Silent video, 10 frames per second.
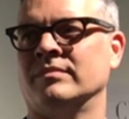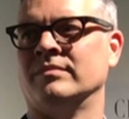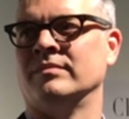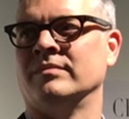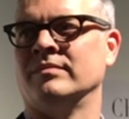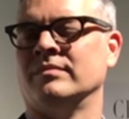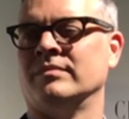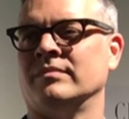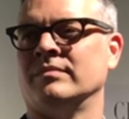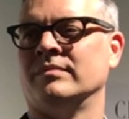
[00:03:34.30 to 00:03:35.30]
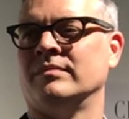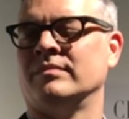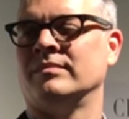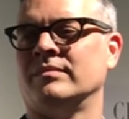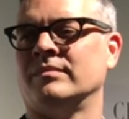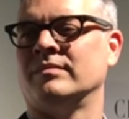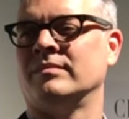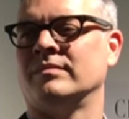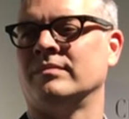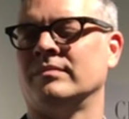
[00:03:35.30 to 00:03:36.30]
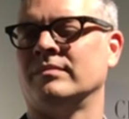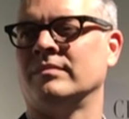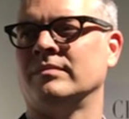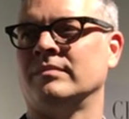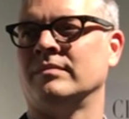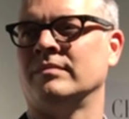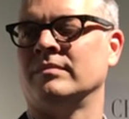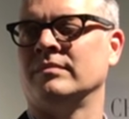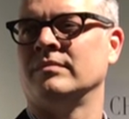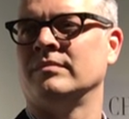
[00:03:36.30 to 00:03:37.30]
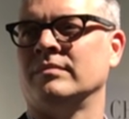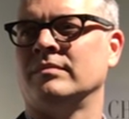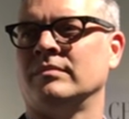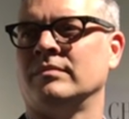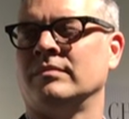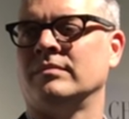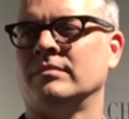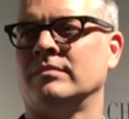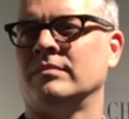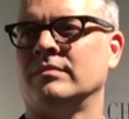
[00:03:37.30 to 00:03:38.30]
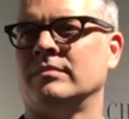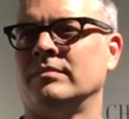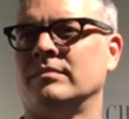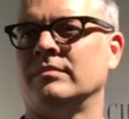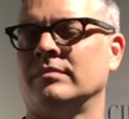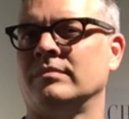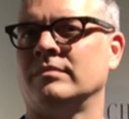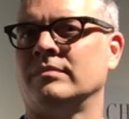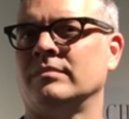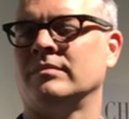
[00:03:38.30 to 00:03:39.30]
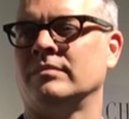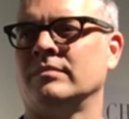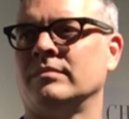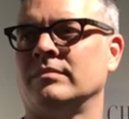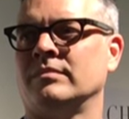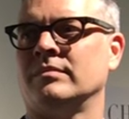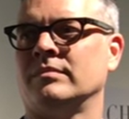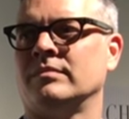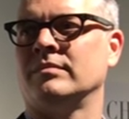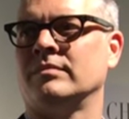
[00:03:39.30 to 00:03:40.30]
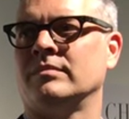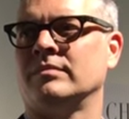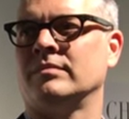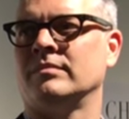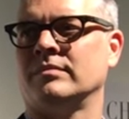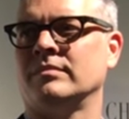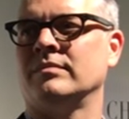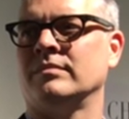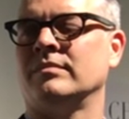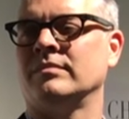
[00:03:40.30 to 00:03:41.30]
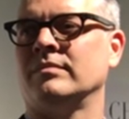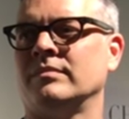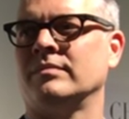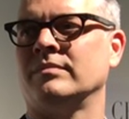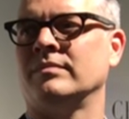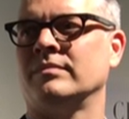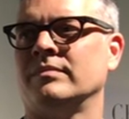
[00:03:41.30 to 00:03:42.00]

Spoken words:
No words are spoken by the person on screen.